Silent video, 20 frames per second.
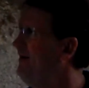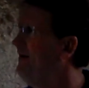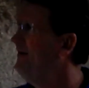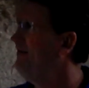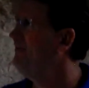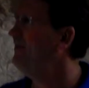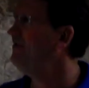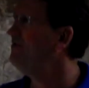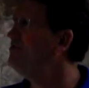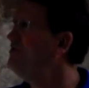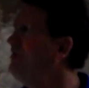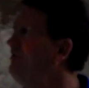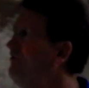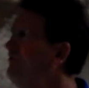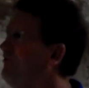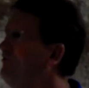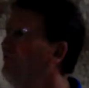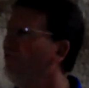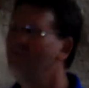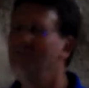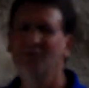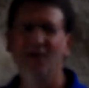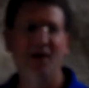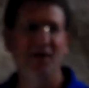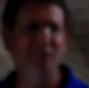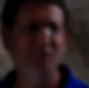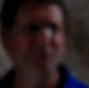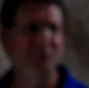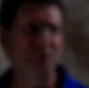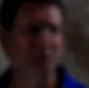That Jesus is not
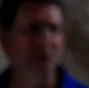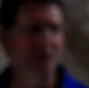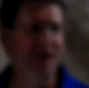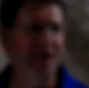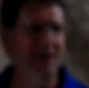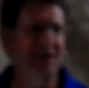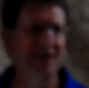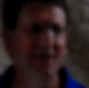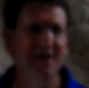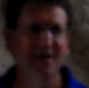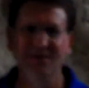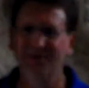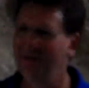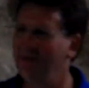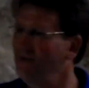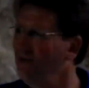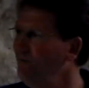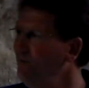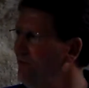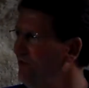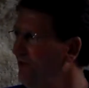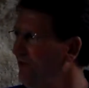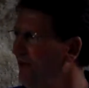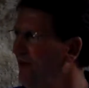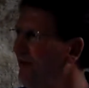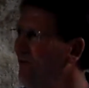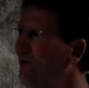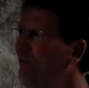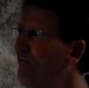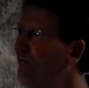afraid to come to the
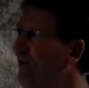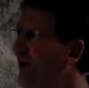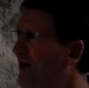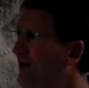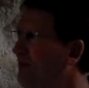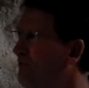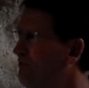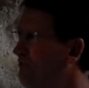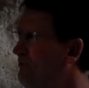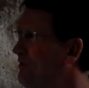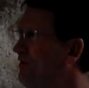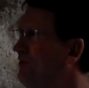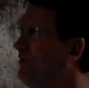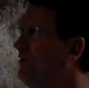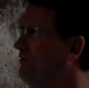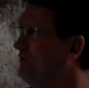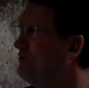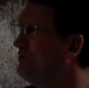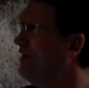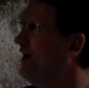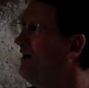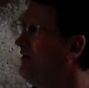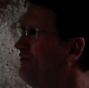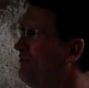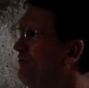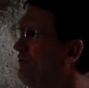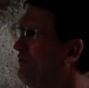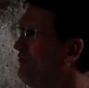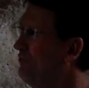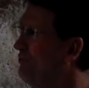other side of the railroad track, so
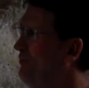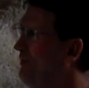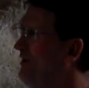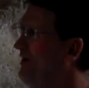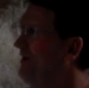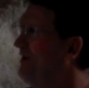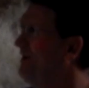to speak.